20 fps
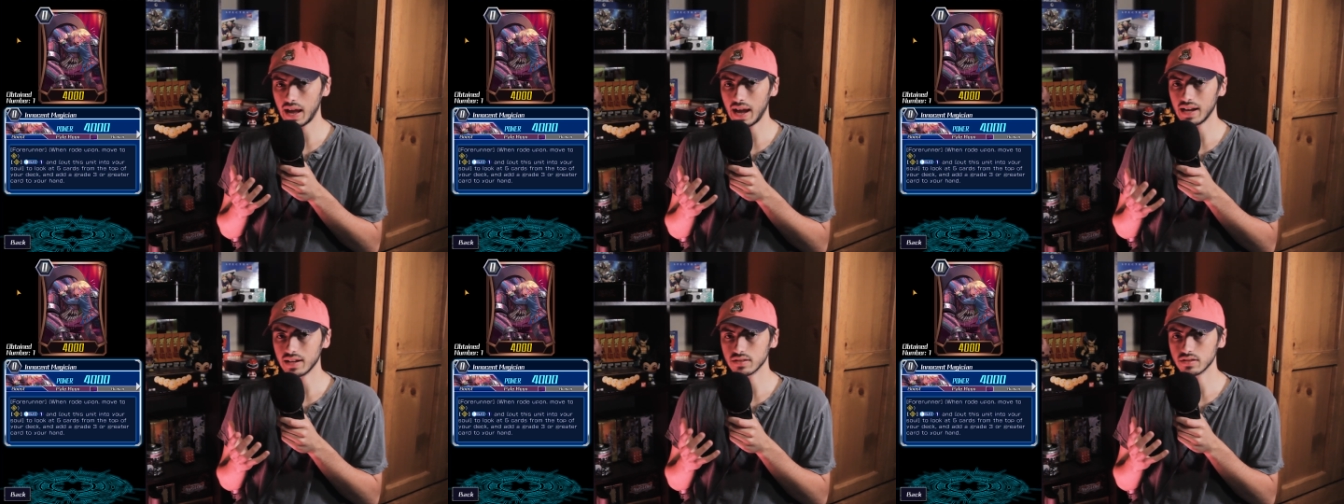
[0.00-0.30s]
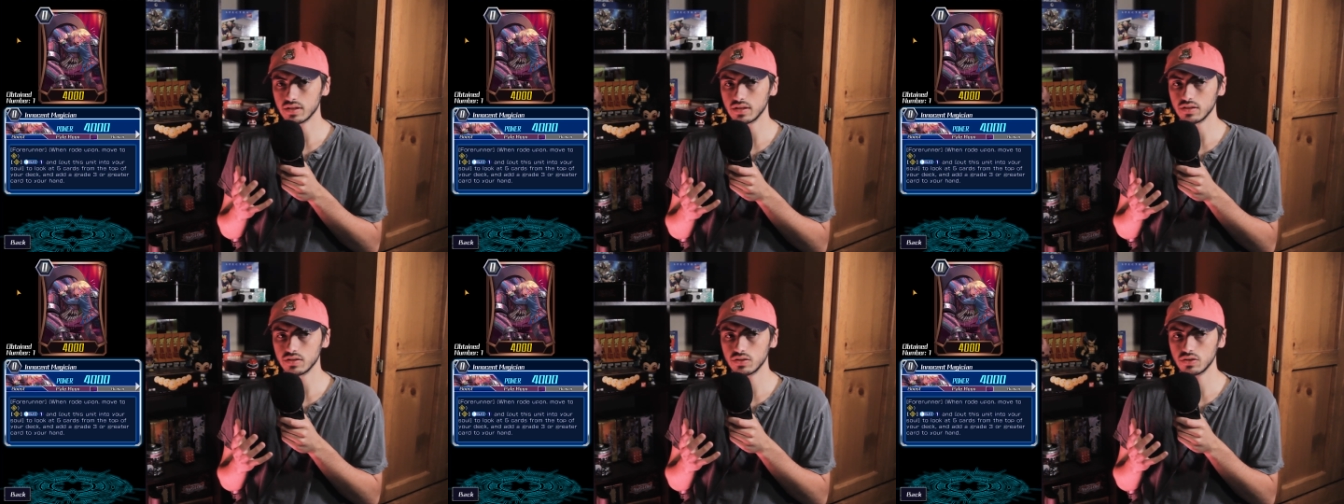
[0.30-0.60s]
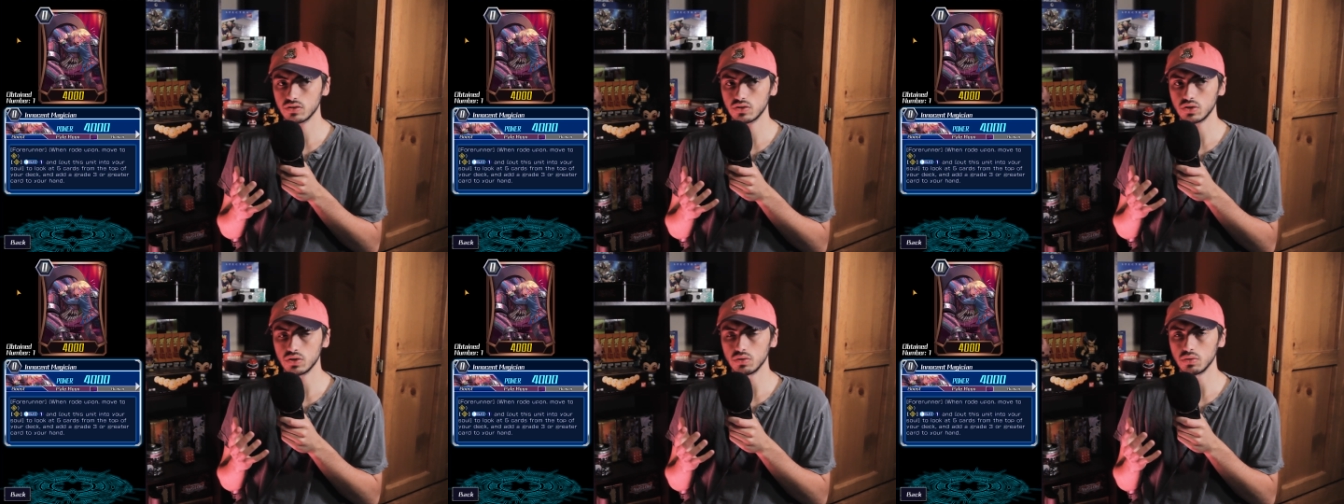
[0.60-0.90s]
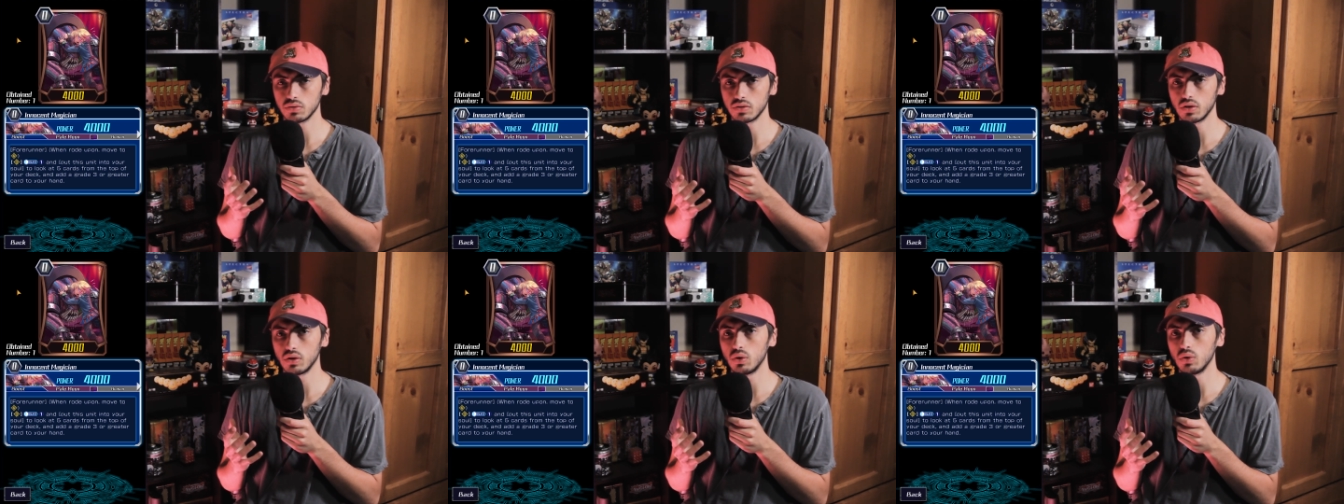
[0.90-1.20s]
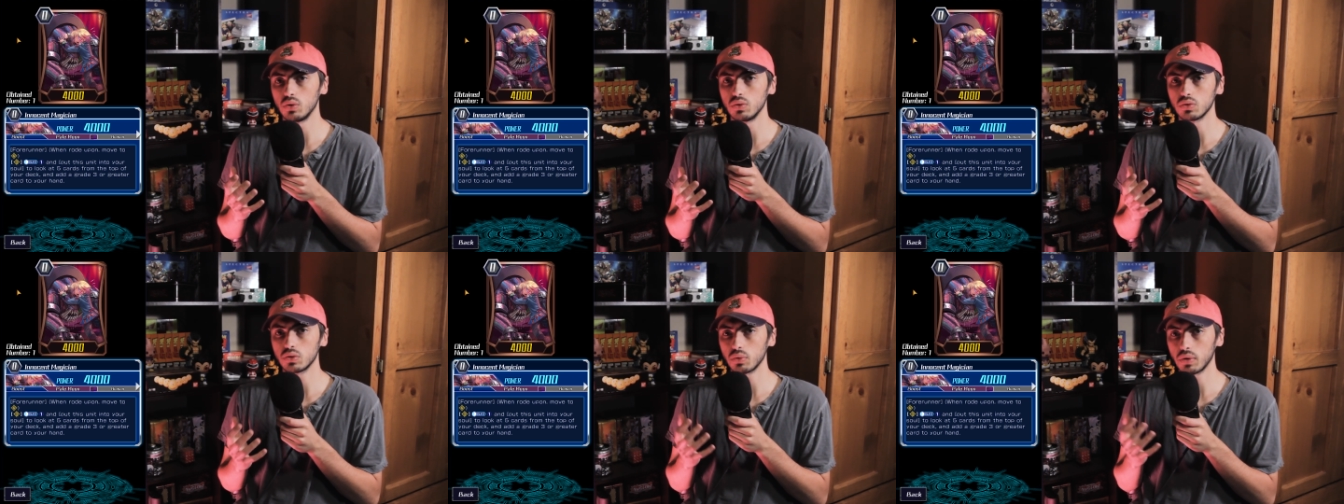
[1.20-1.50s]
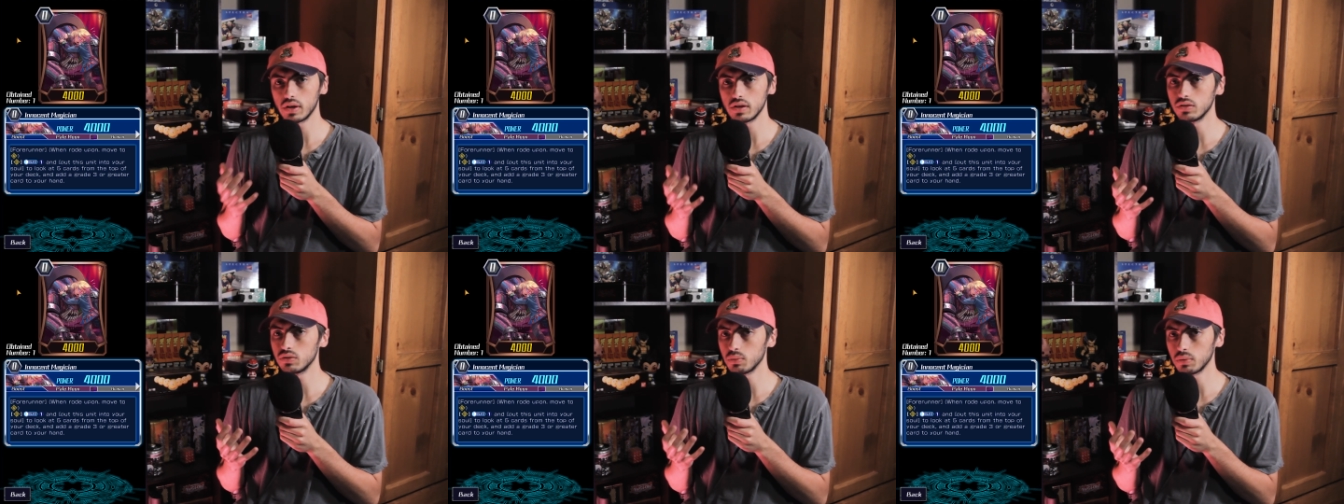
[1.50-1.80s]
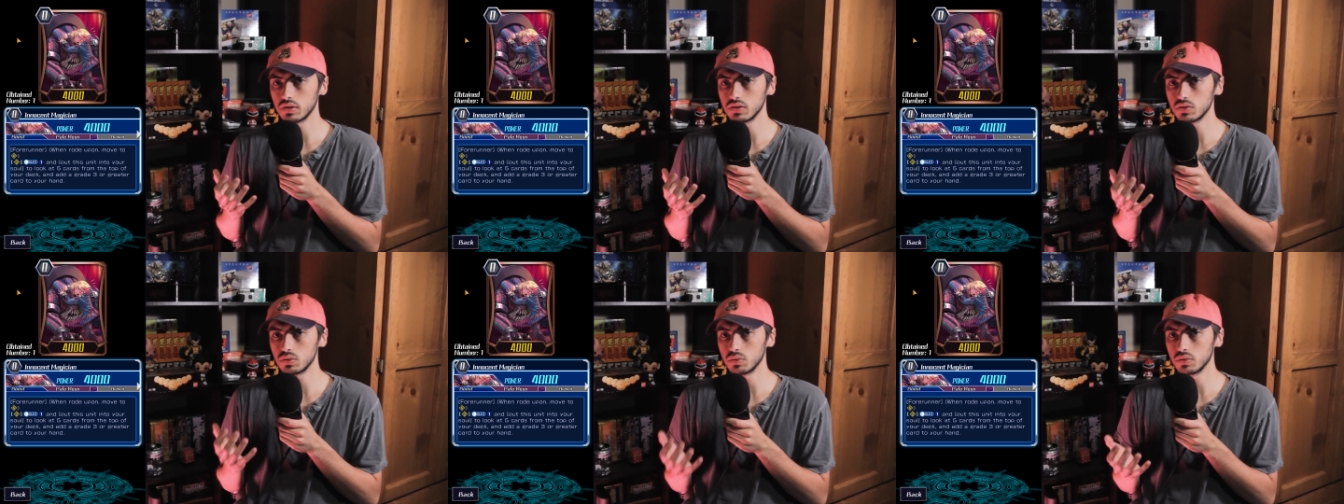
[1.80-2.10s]
access to the whole grade
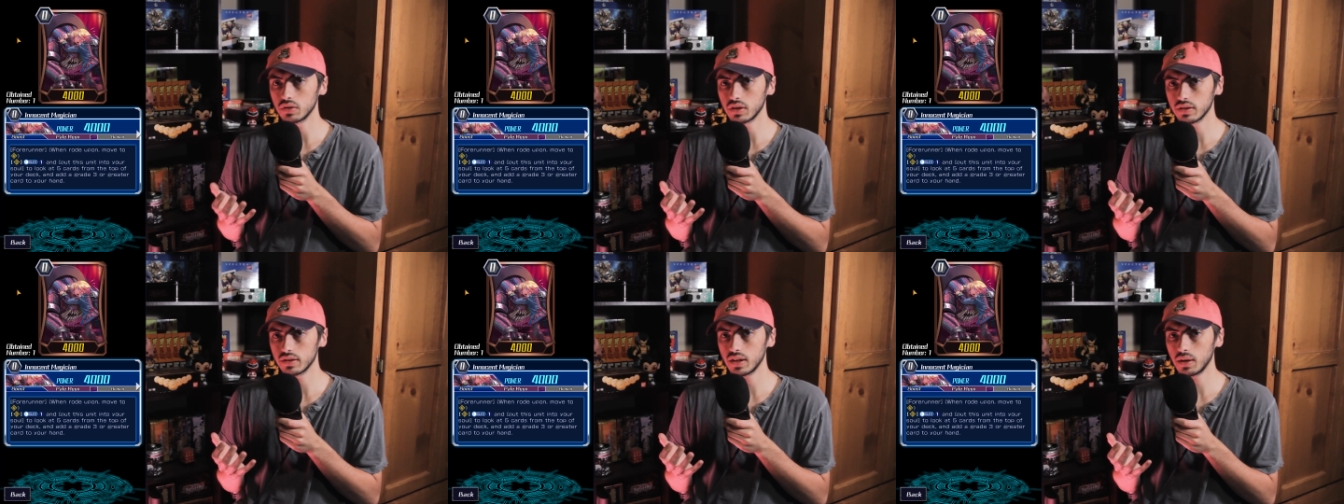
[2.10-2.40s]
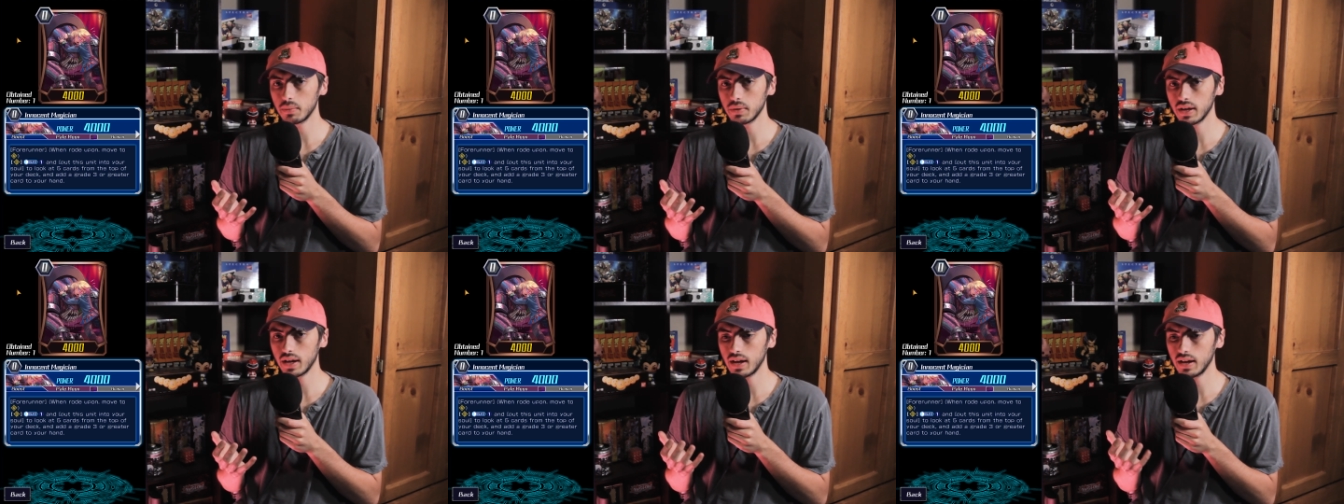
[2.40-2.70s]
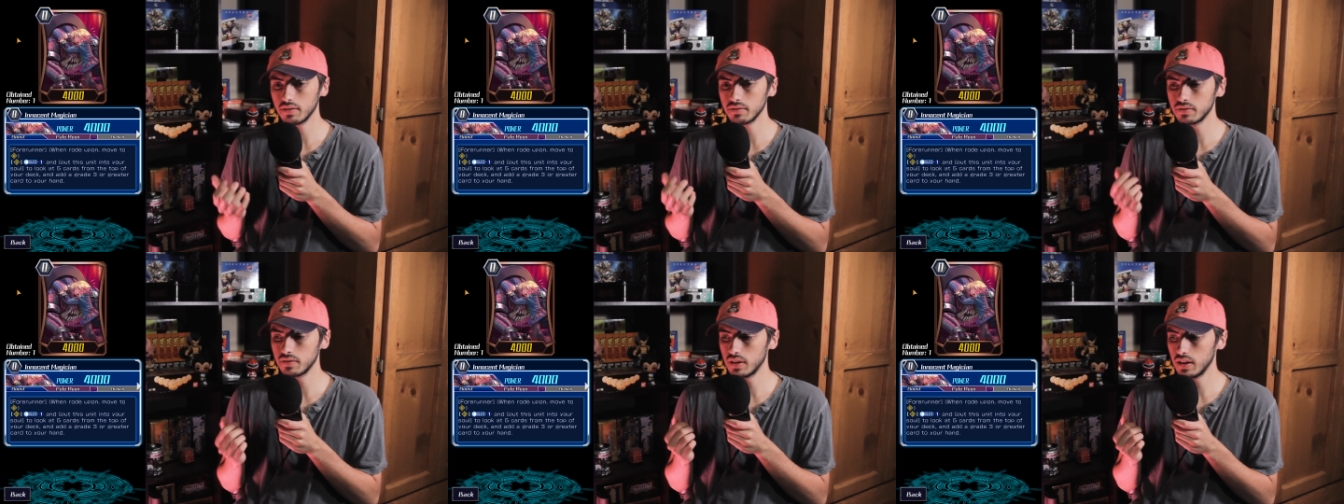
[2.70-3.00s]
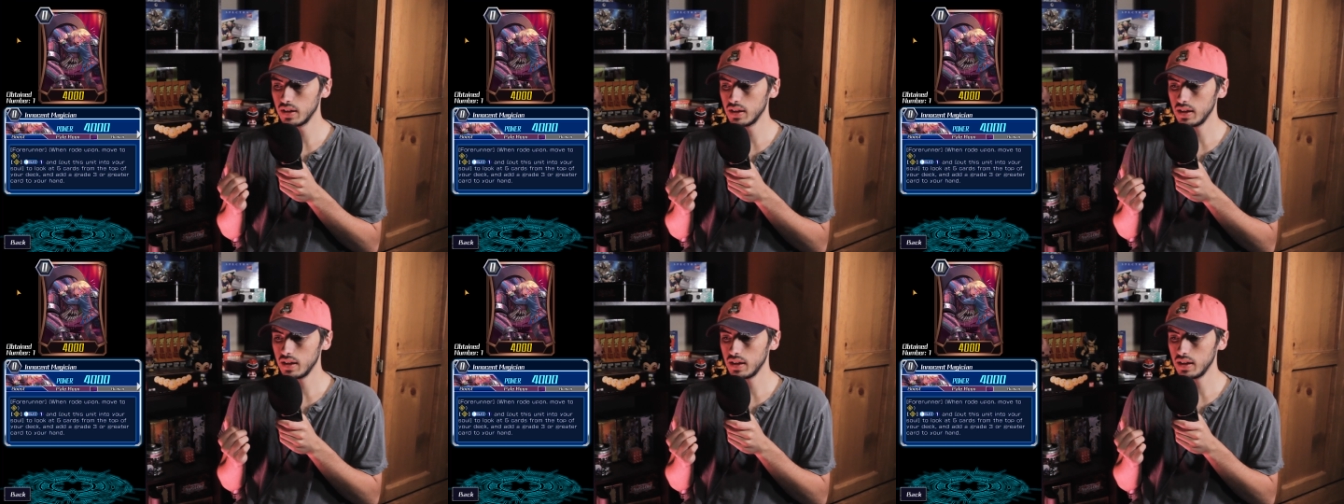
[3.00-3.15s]
3 toolkit that we have,